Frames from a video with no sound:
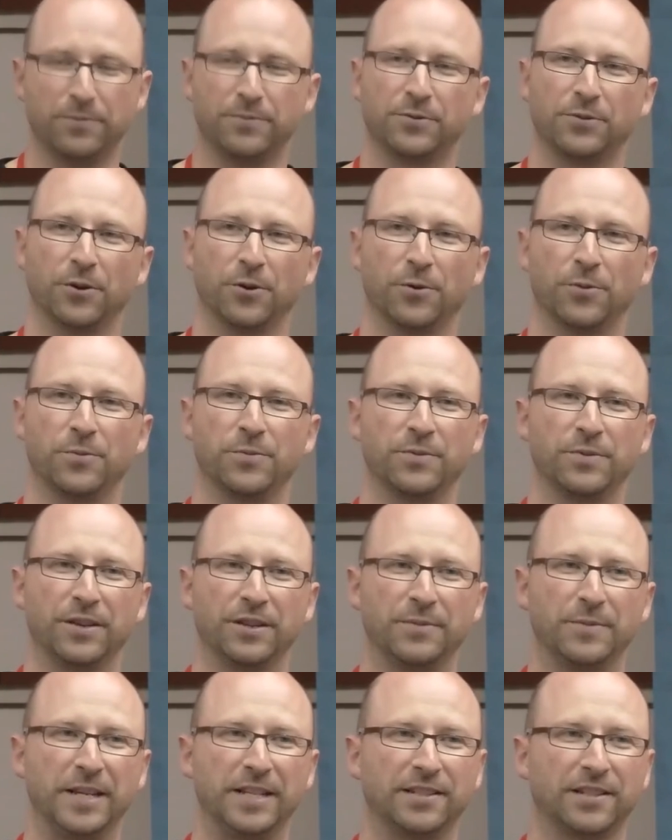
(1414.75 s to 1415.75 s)
So in
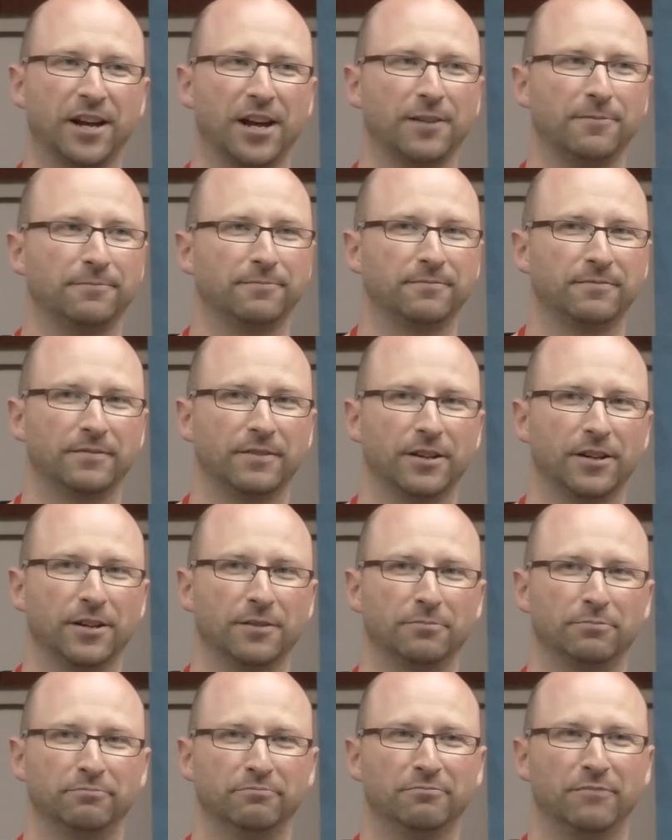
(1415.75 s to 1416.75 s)
the meantime, uh,
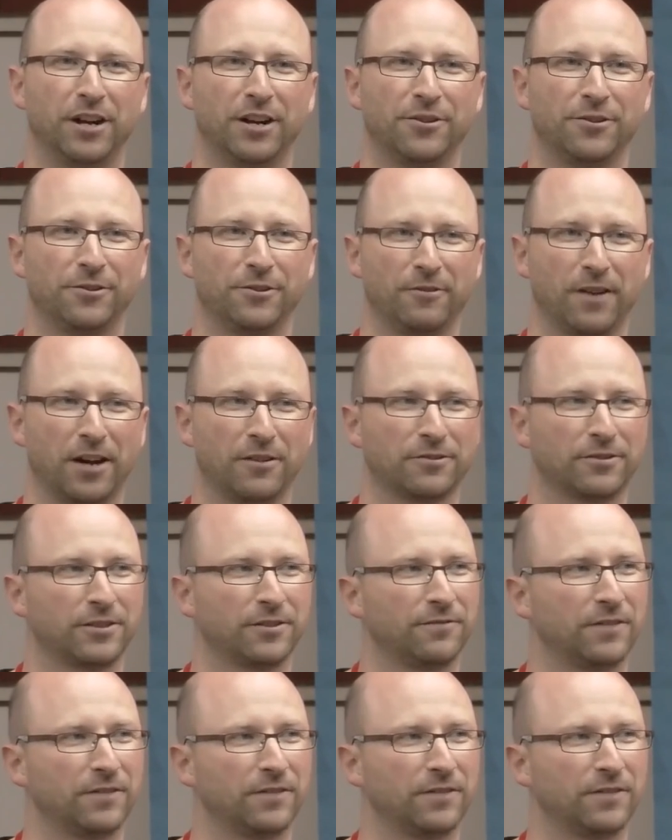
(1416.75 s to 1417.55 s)
monitor your routes.